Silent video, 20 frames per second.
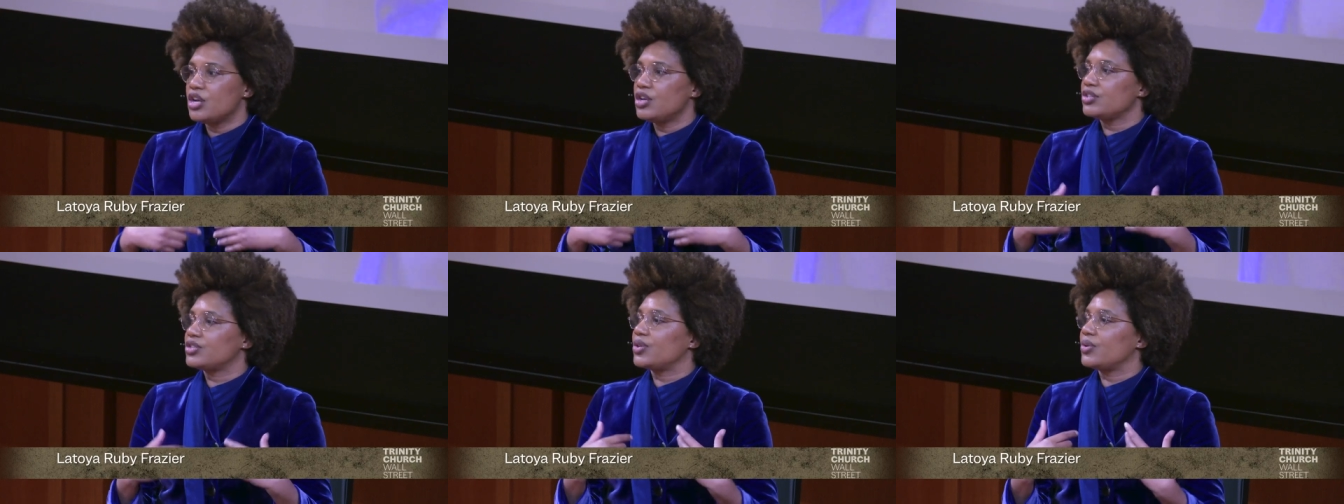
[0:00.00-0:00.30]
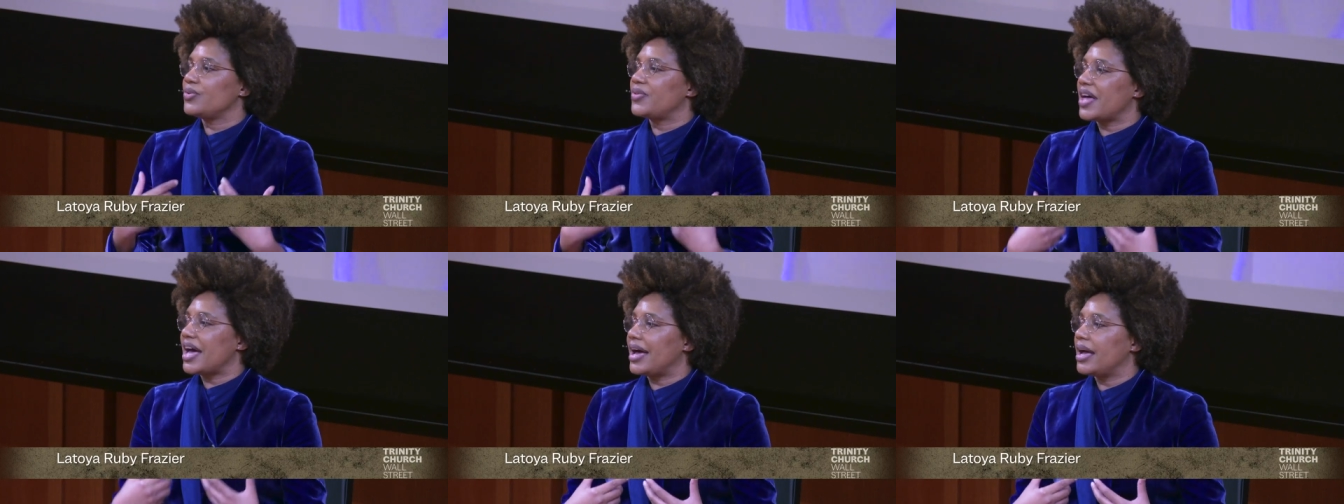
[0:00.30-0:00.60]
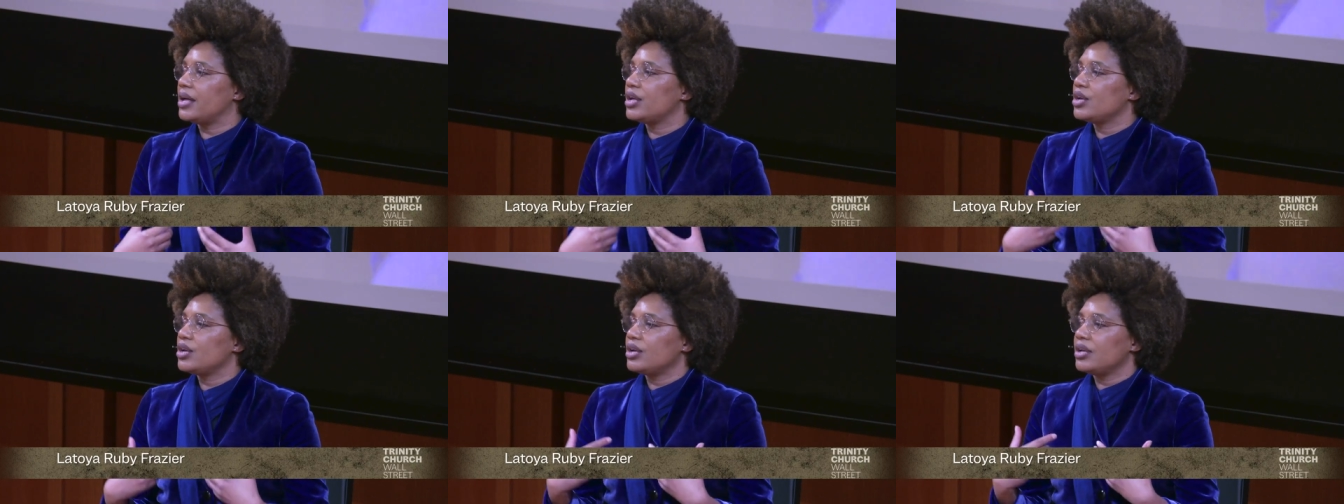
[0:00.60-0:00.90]
so
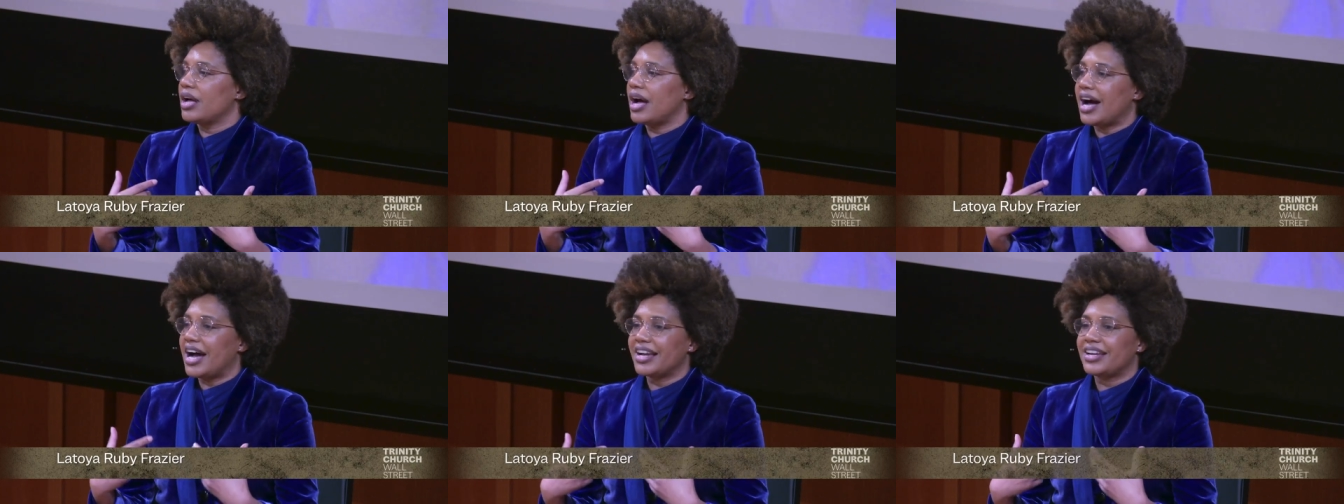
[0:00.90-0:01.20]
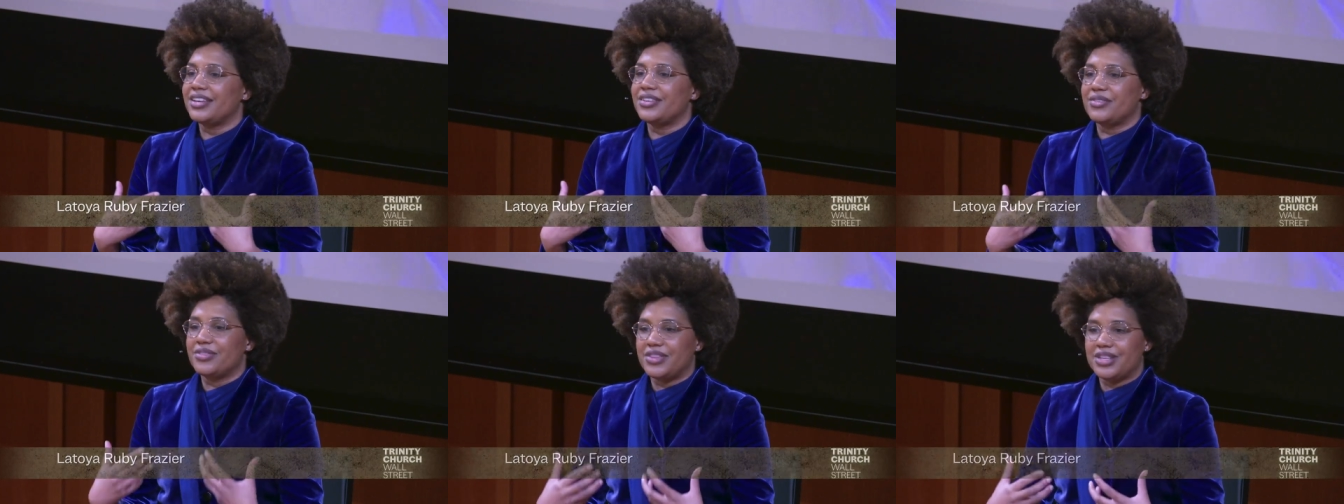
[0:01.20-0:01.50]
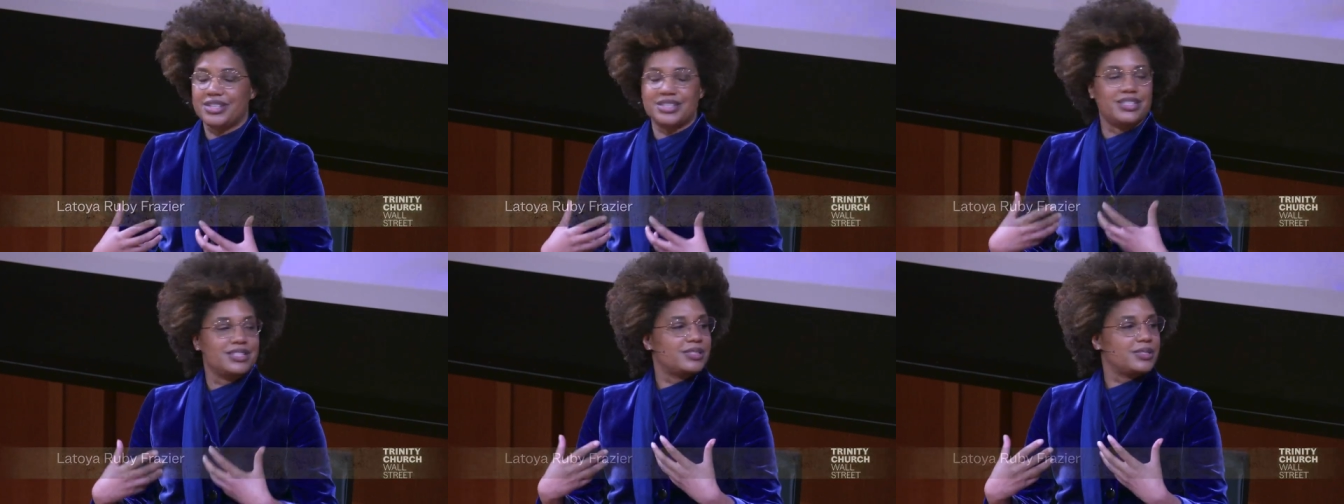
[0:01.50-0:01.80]
that I could
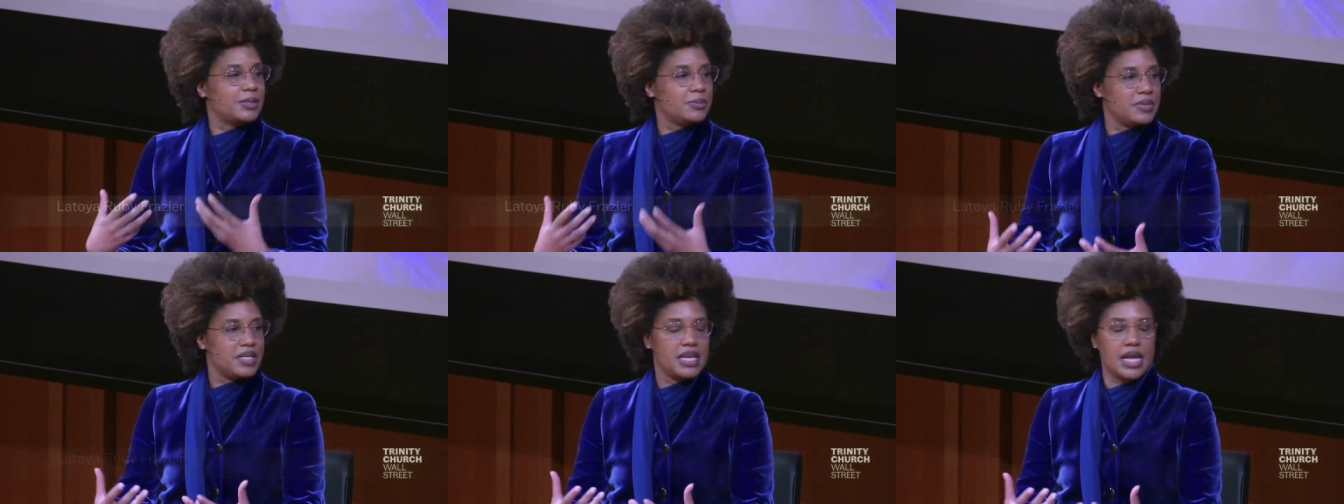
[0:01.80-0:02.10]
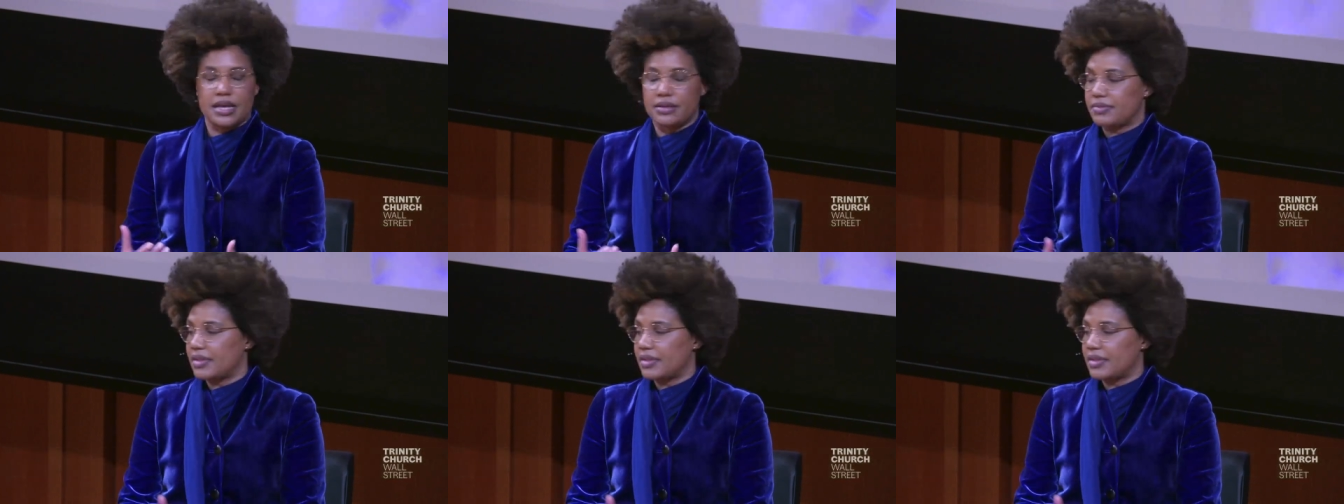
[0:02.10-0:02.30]
then disseminate